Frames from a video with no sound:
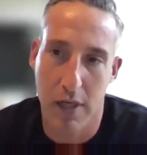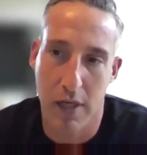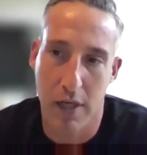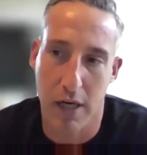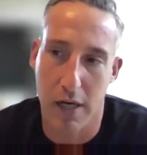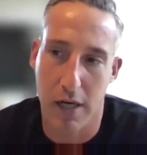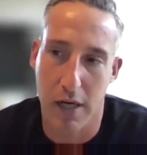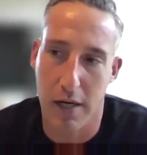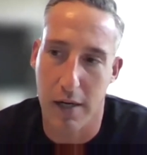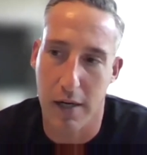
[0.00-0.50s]

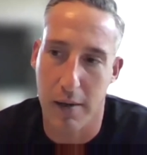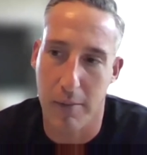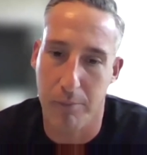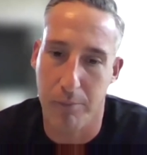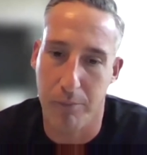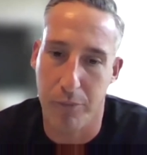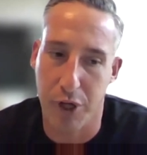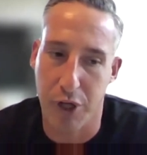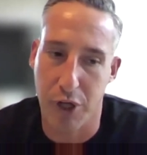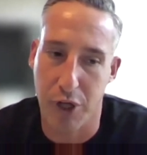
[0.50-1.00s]

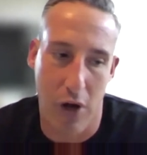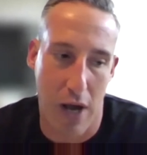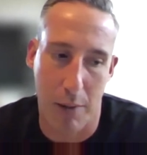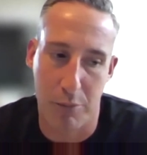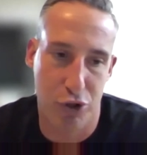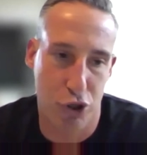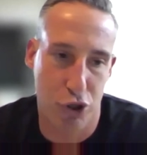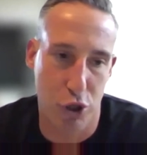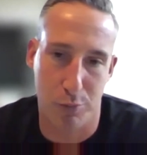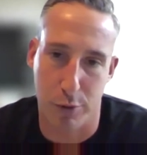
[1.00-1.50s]
I'm
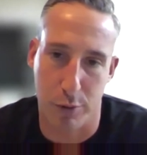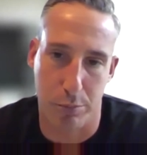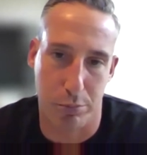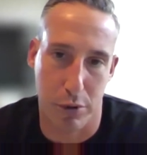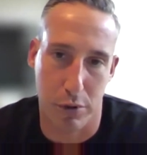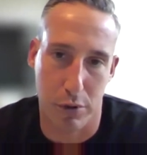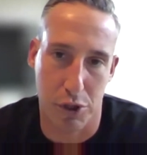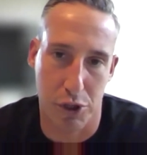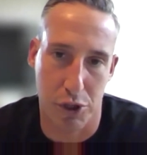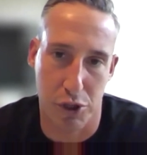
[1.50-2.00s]
super
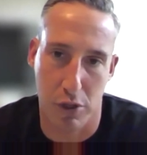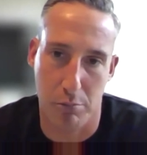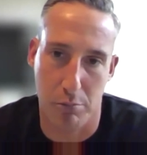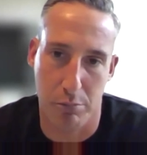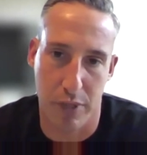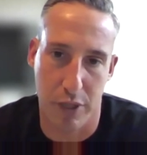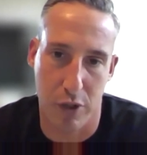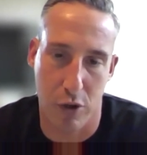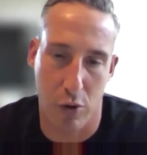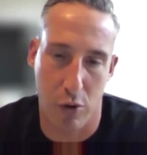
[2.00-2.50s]
bullish on
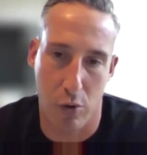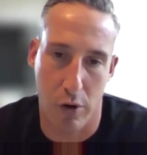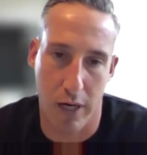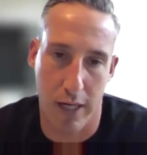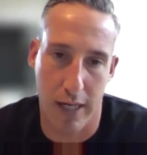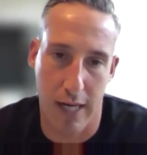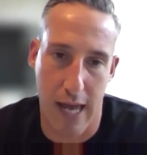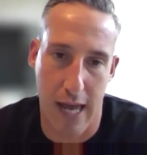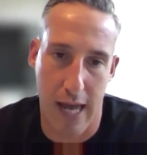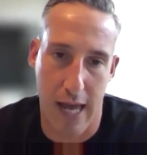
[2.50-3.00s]

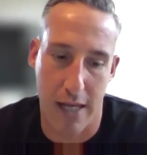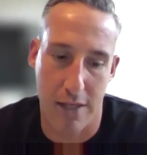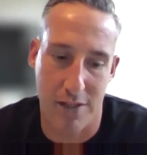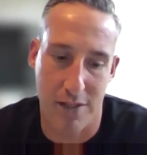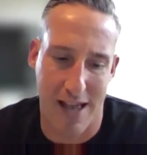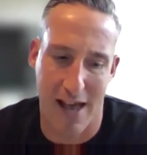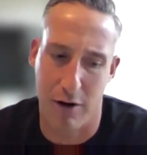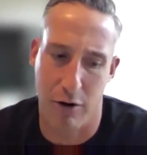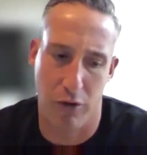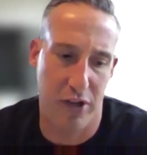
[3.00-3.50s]
Bitcoin, as
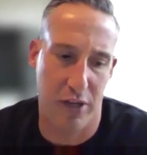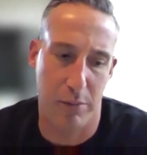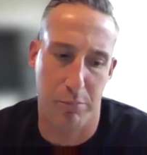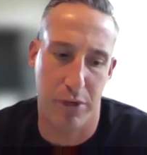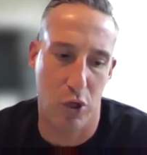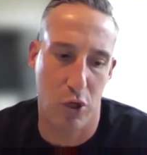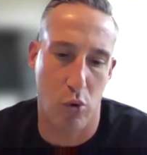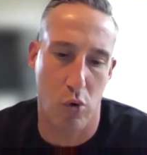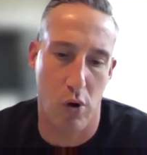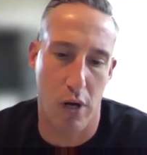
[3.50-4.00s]
I don't think
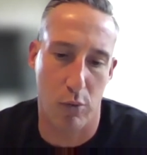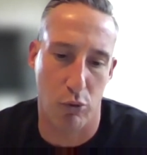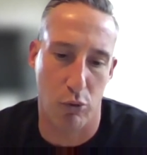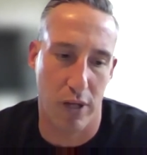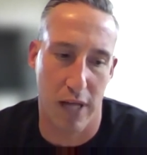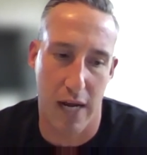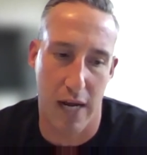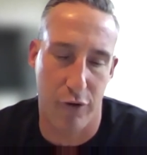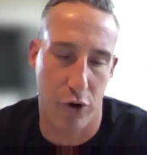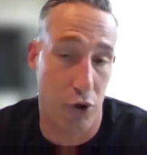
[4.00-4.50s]
Bitcoin will
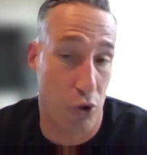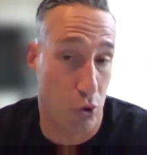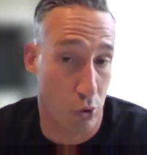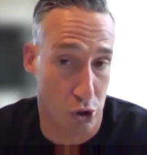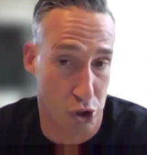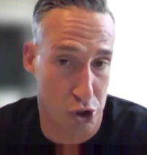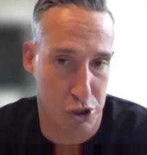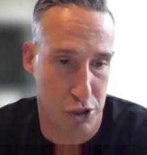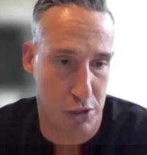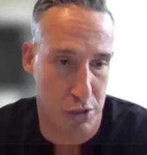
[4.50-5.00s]
ever, nor
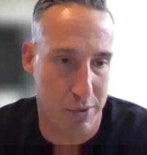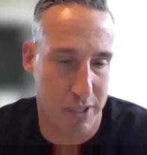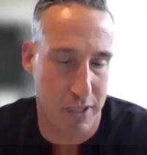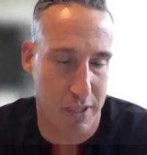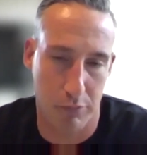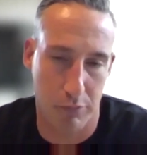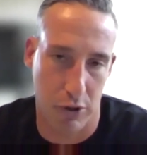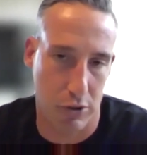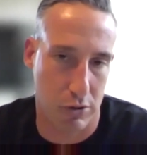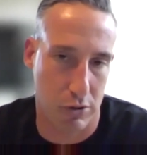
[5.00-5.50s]
should it
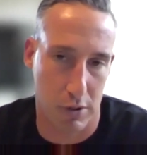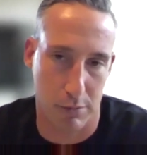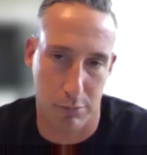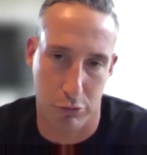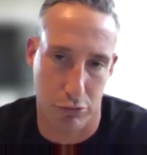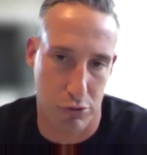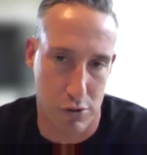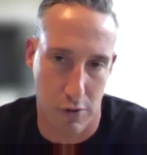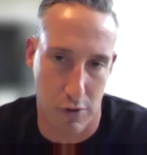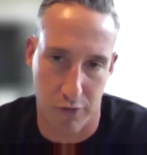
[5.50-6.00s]
become, the global
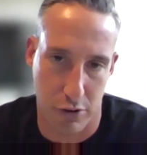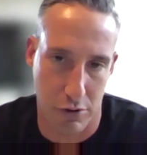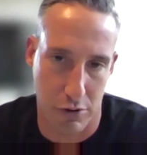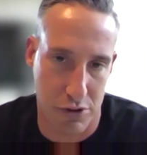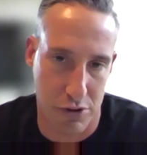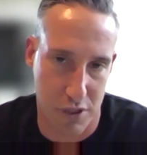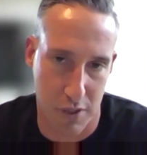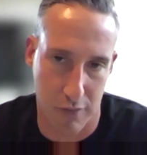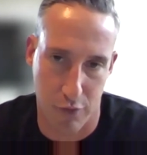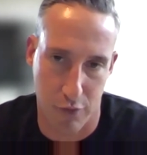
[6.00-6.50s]
reserve
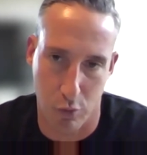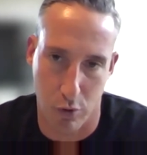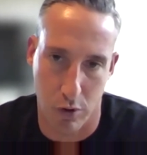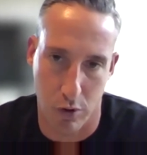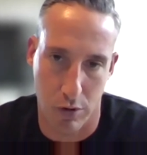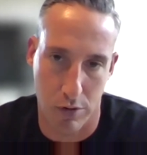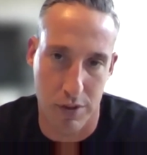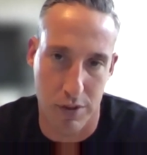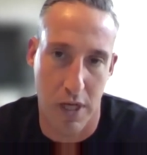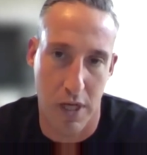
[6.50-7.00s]
currency of the
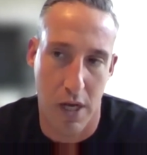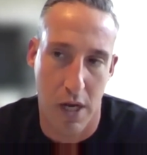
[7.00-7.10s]
world.